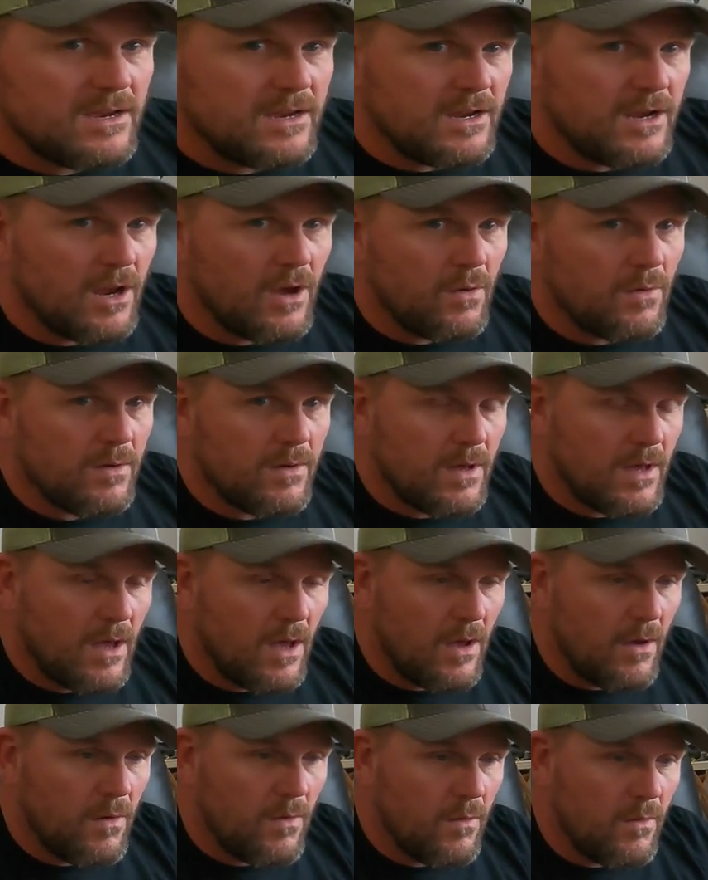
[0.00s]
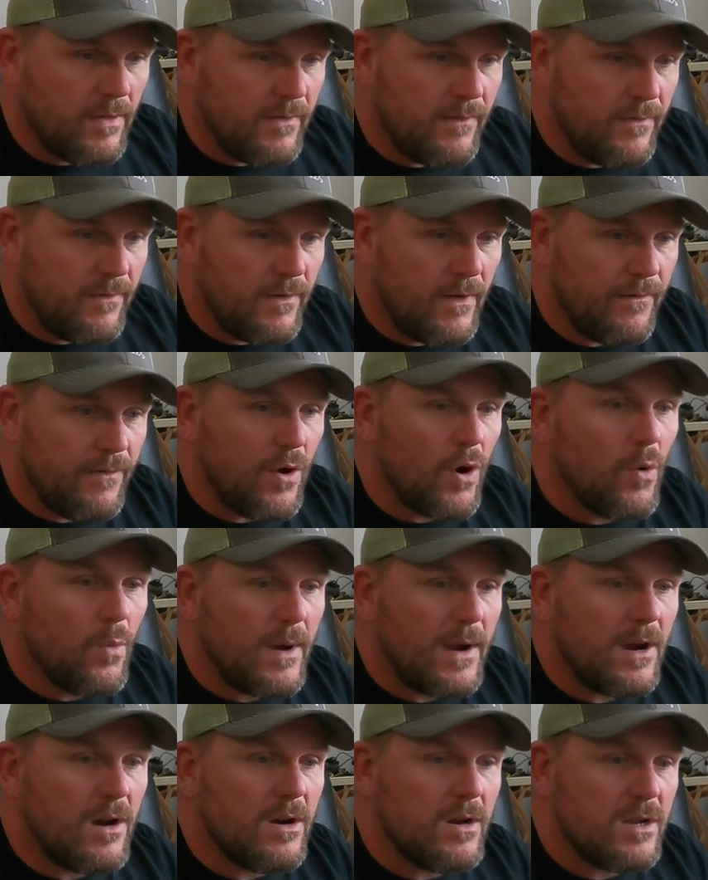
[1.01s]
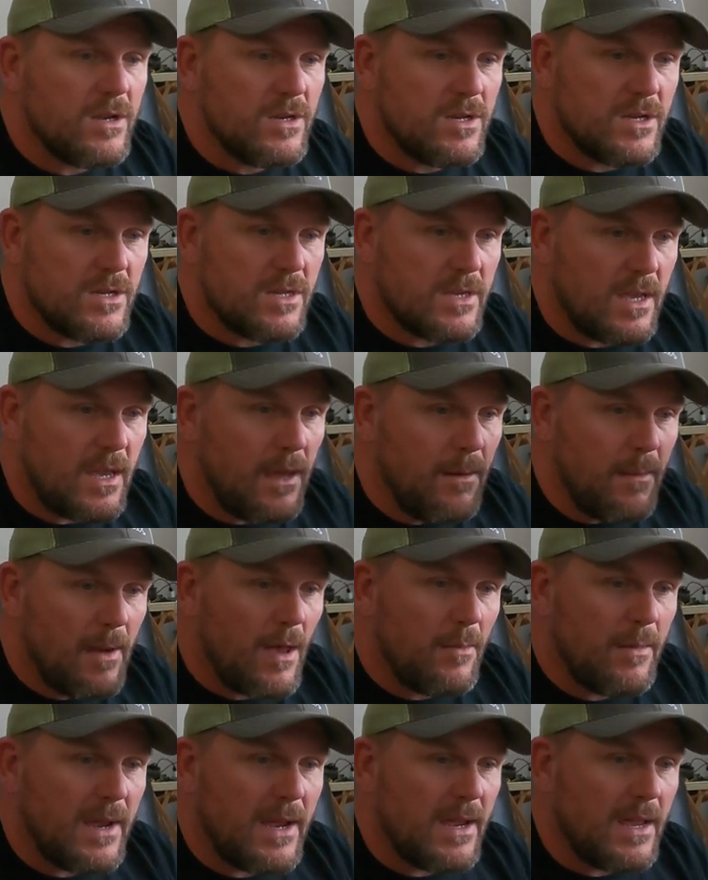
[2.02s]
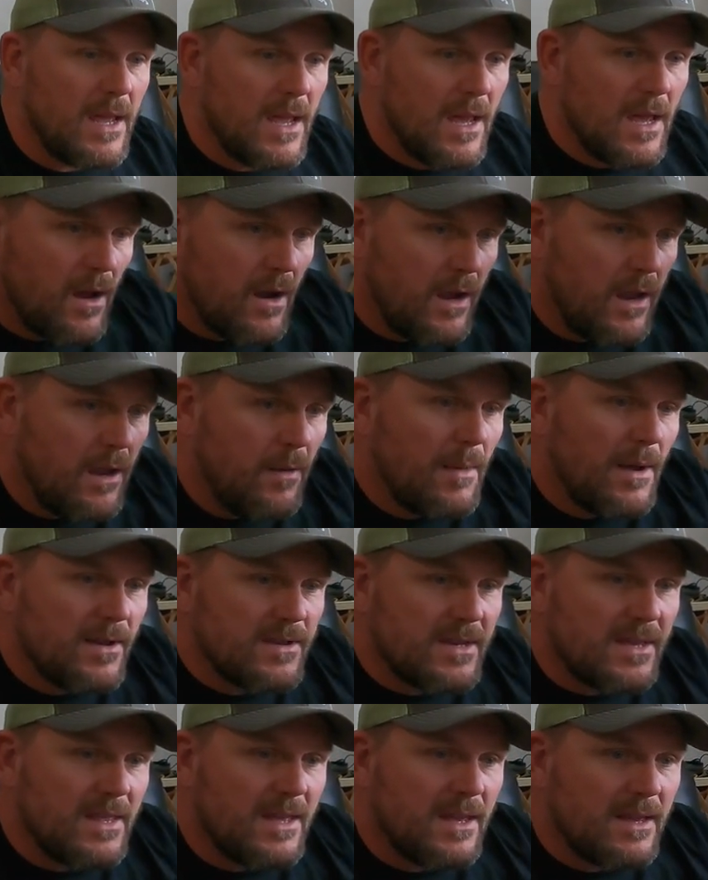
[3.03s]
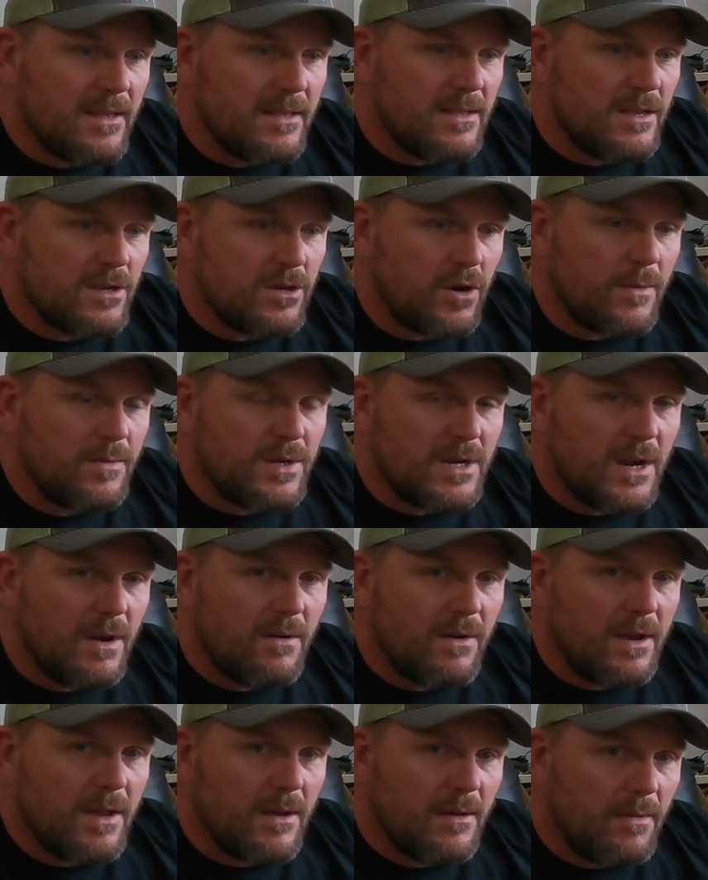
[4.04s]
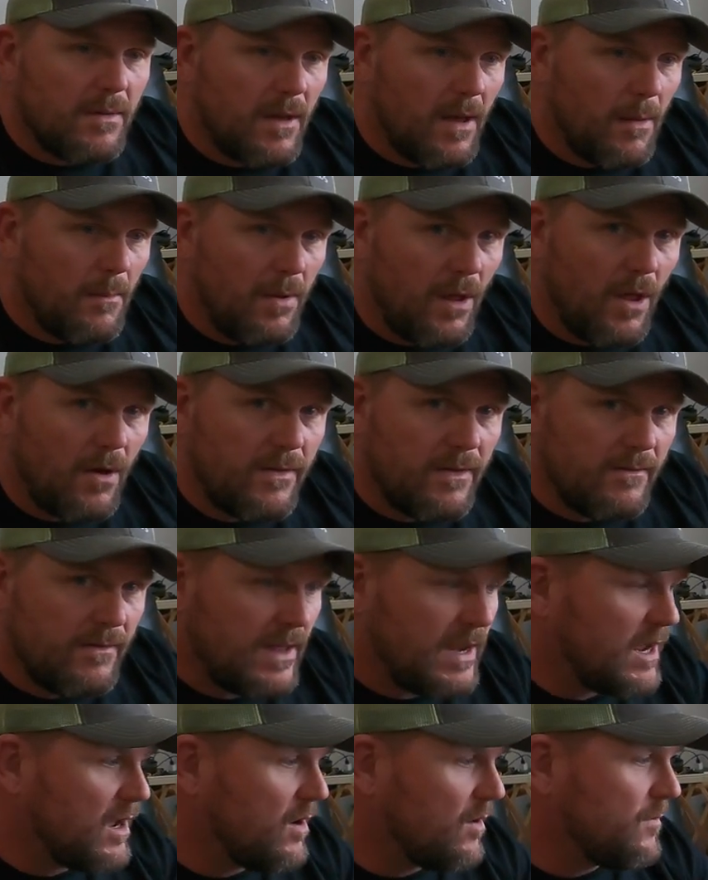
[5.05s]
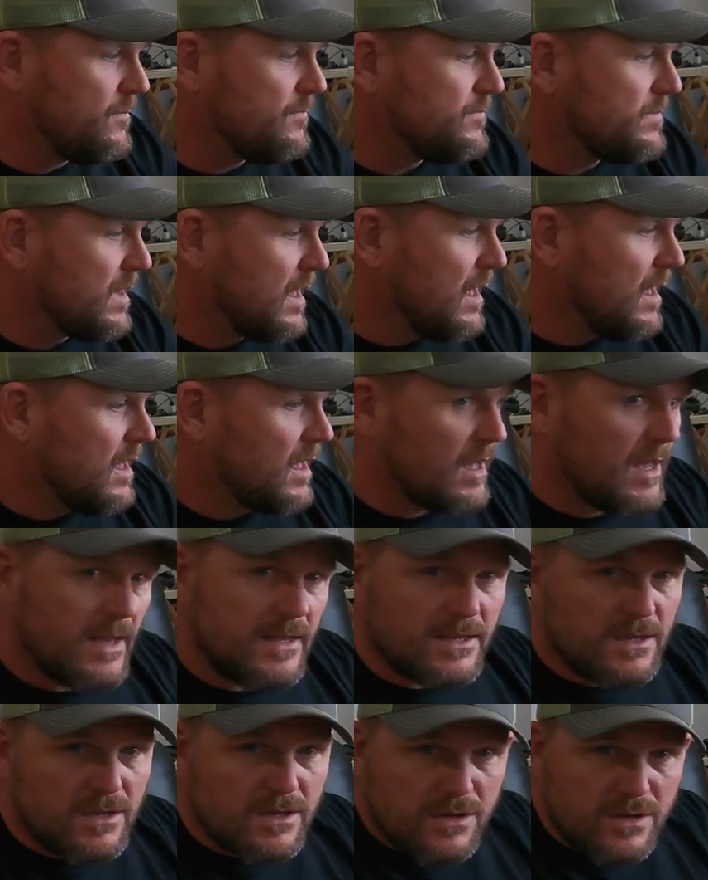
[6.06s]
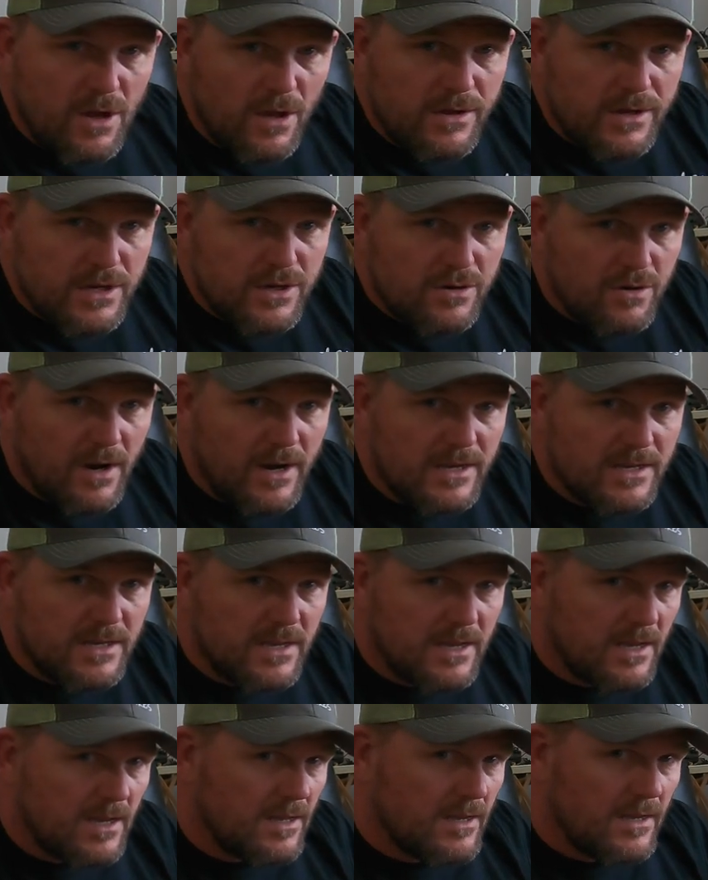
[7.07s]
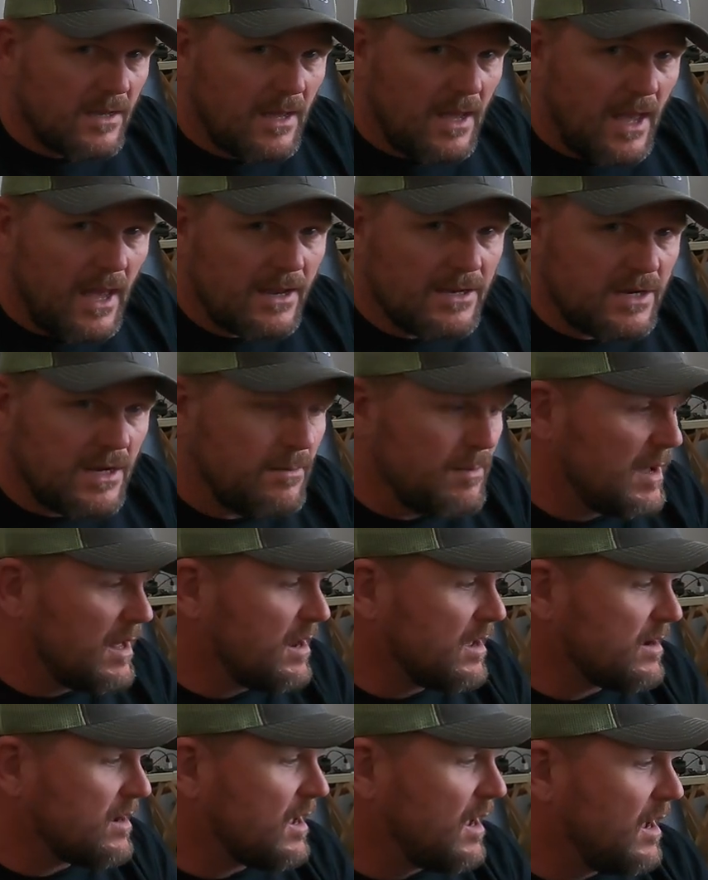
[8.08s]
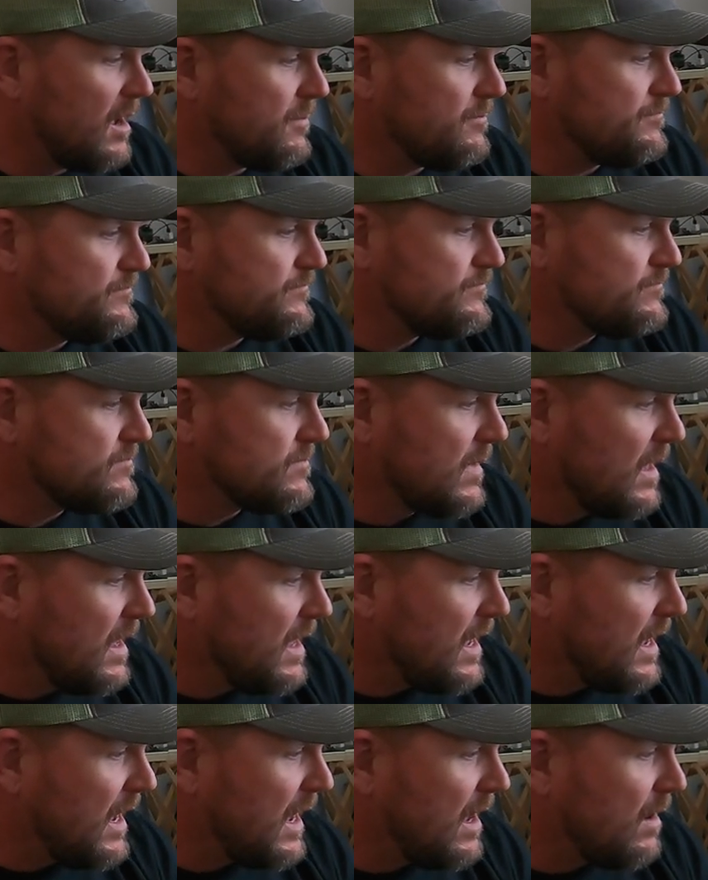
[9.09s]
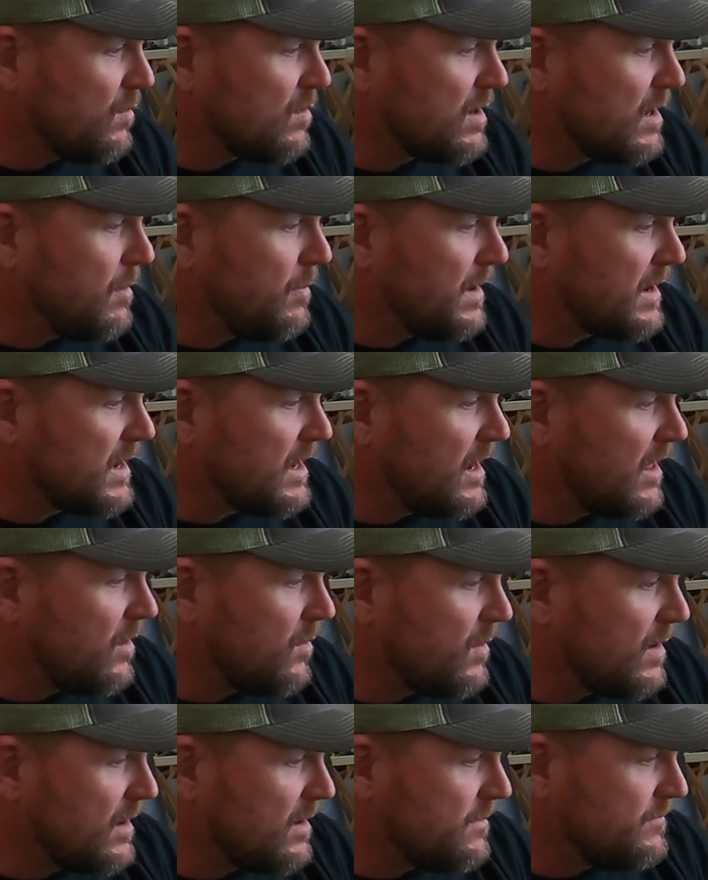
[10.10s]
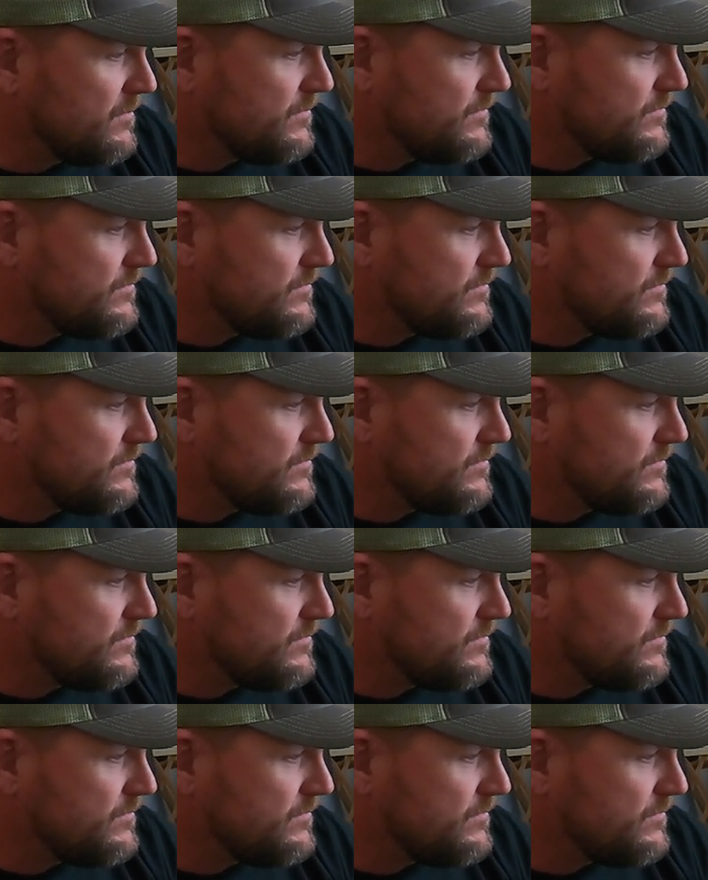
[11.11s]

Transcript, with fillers: you know, if you're a winner, just email me. Our email's in the description area below the video. It's saltystrikes@gmail.com. And we're gonna pick another winner.